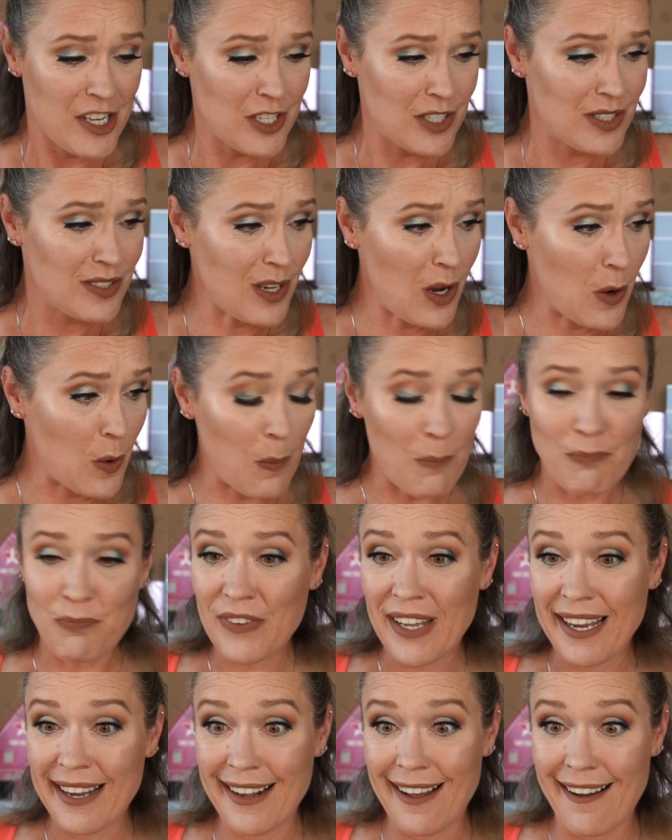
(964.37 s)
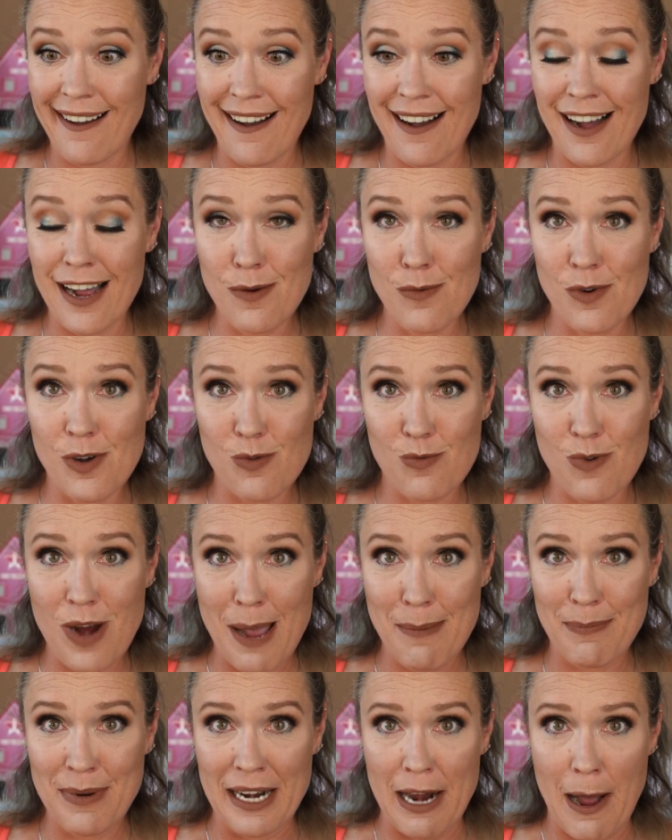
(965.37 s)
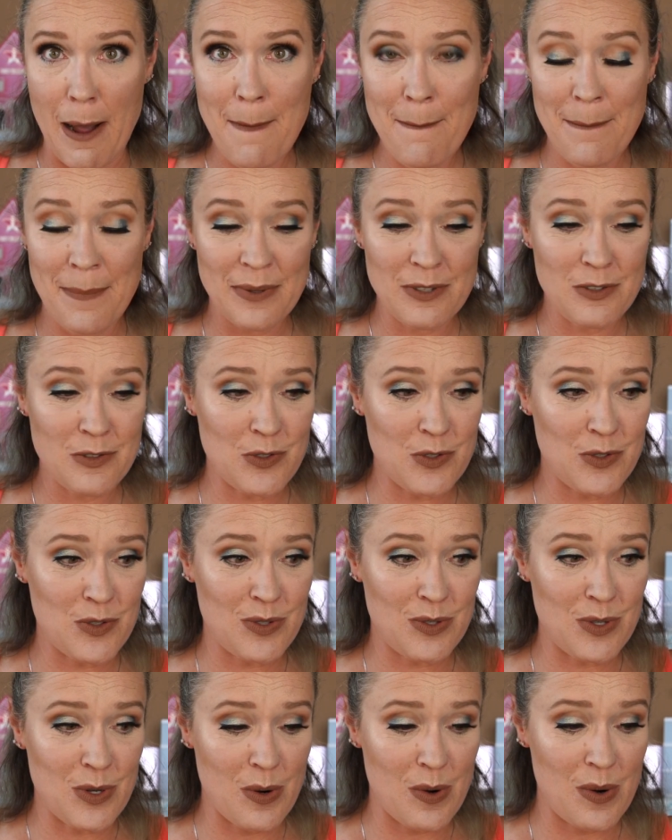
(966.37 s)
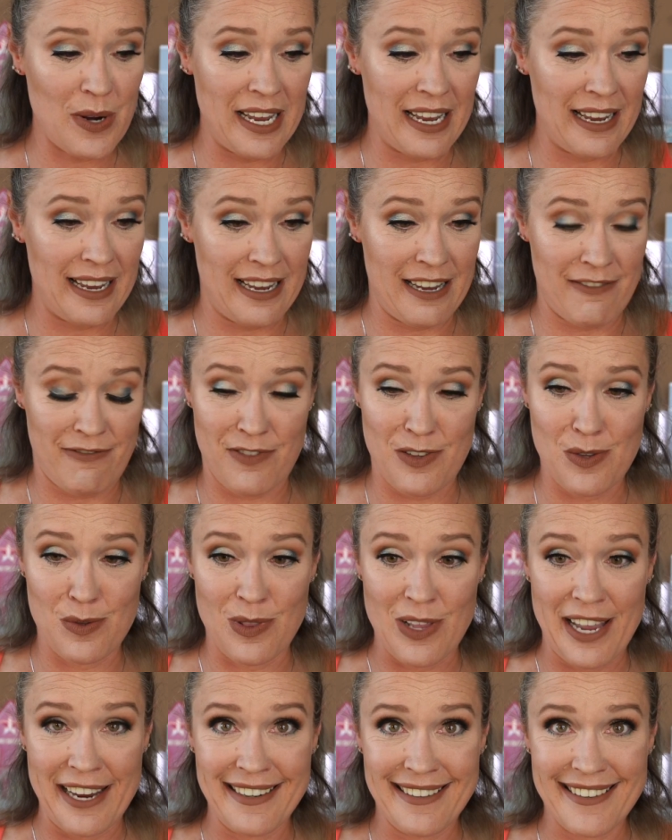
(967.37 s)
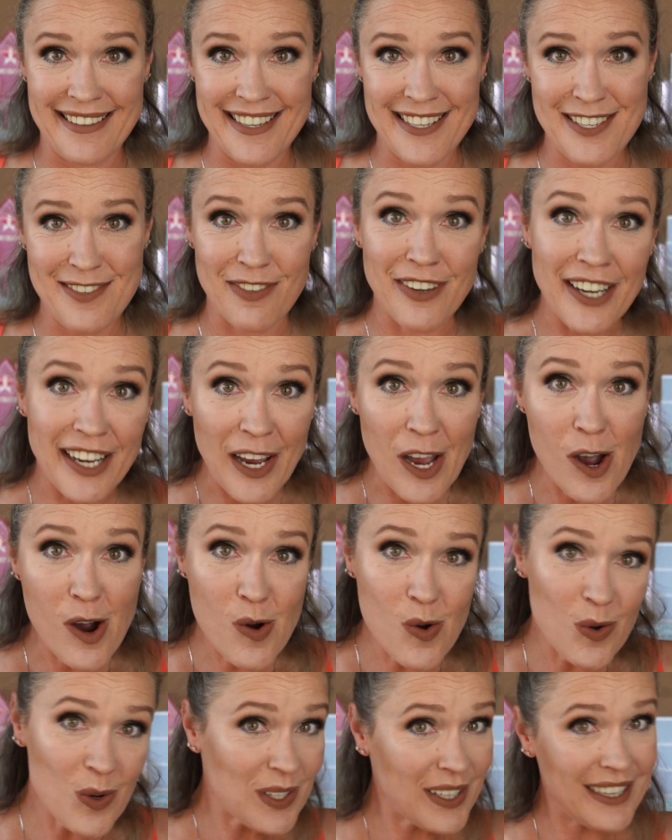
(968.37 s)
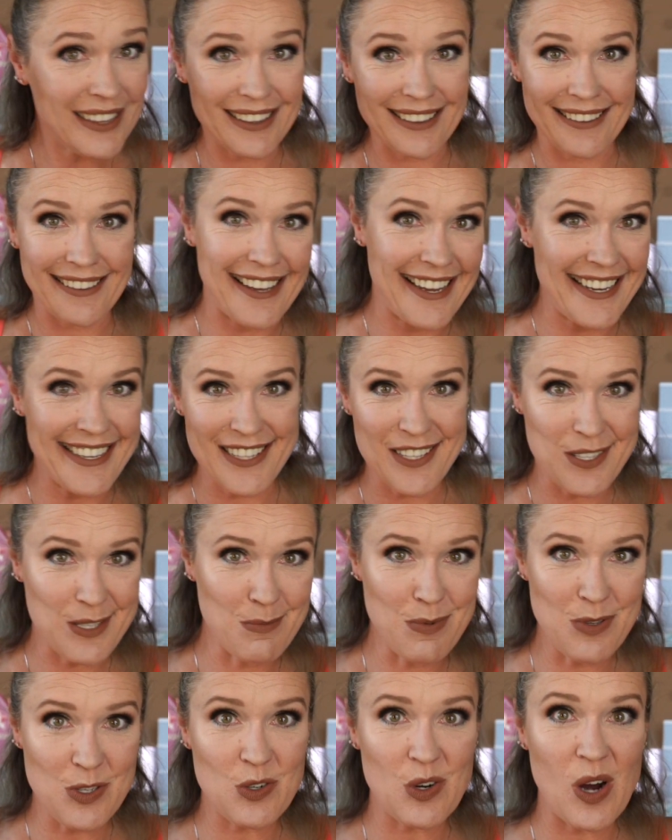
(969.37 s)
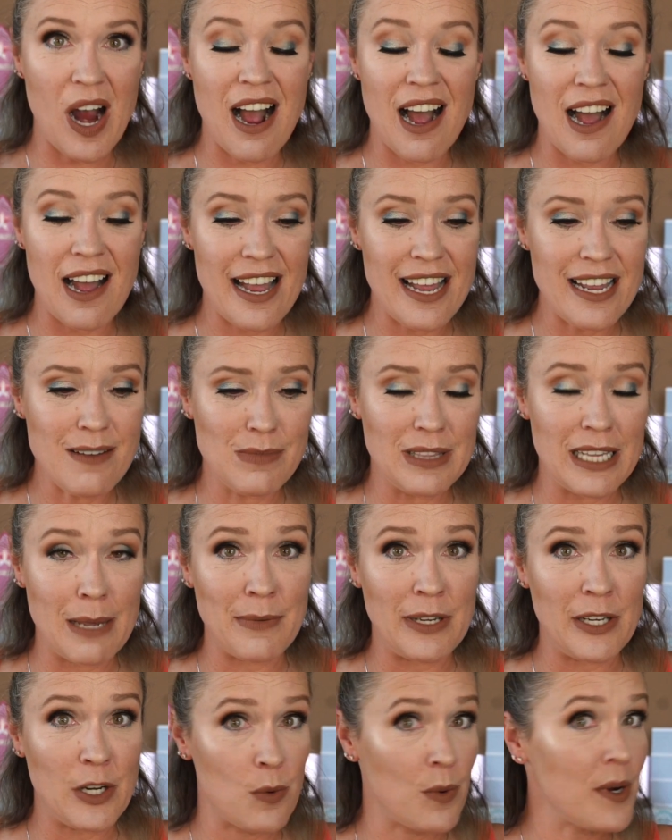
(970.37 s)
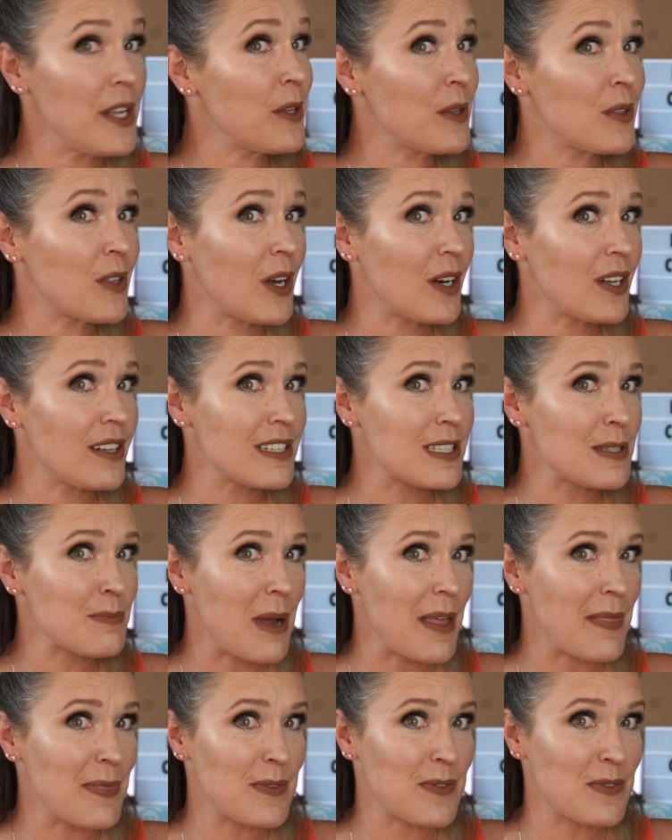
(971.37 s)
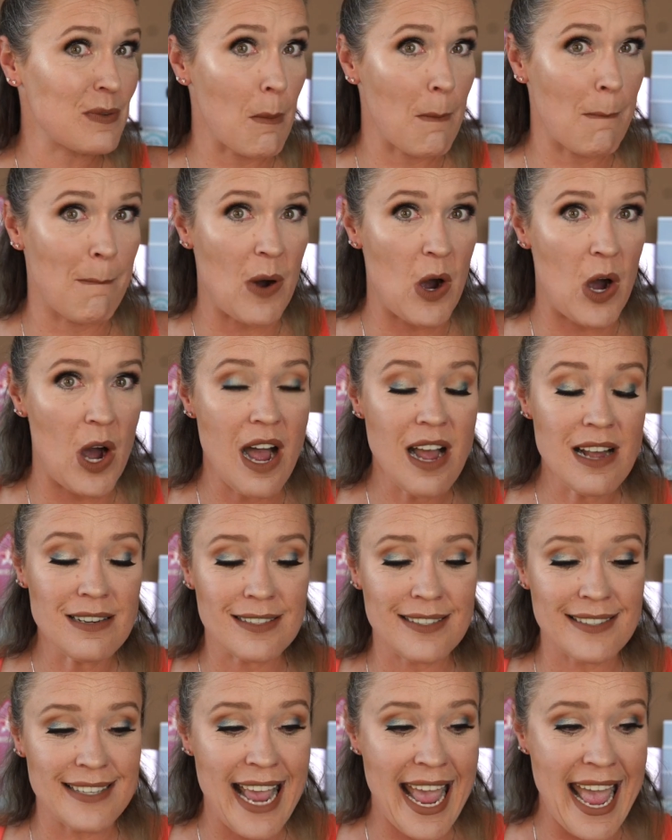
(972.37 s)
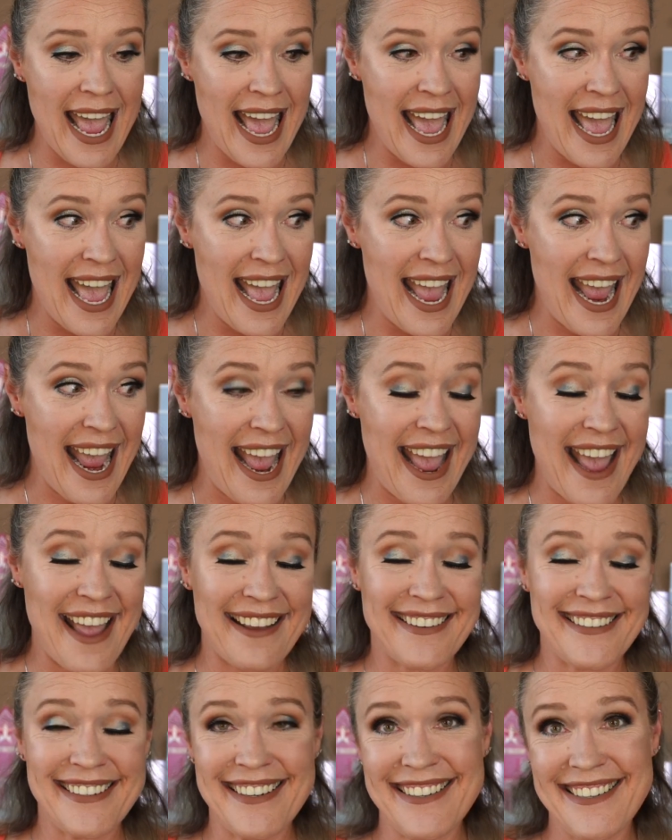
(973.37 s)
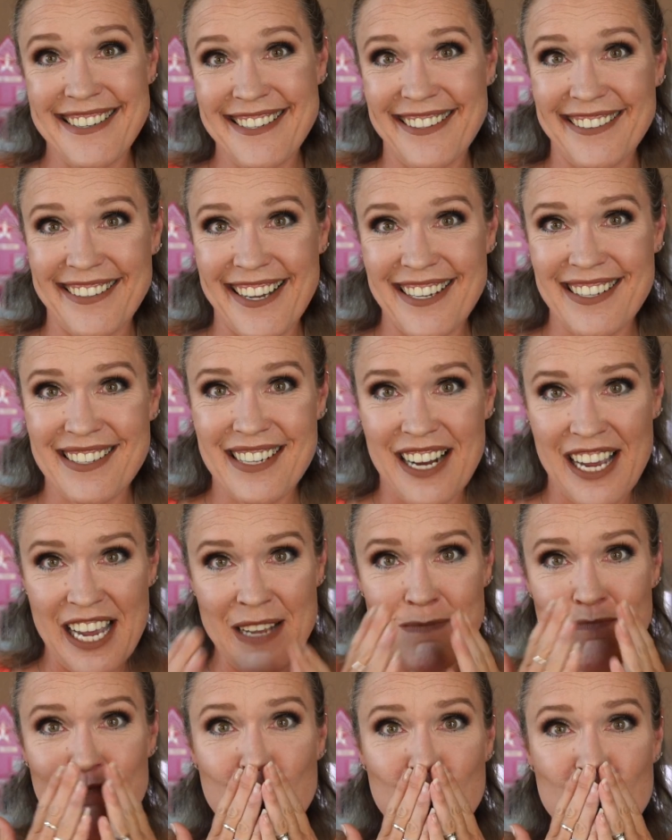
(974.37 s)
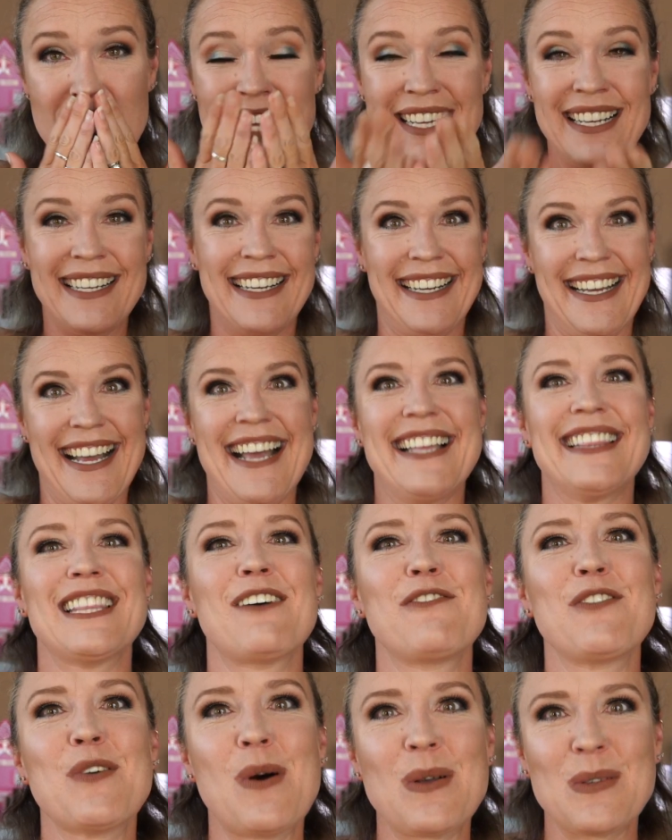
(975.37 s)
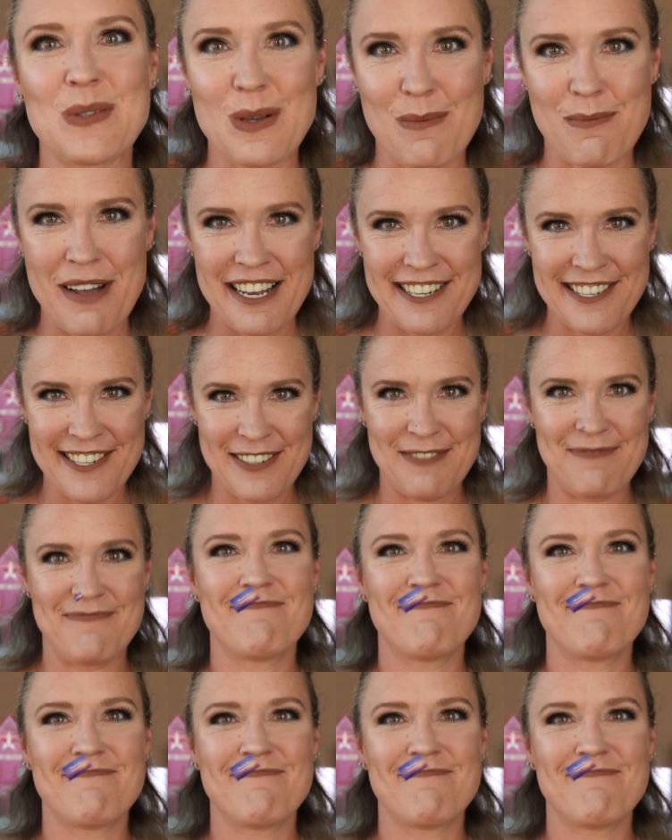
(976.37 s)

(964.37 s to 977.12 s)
So I will wrap it up. So if you liked this video, like and subscribe. Let me know what you thought of this month's box. And until next time, I love you all so much.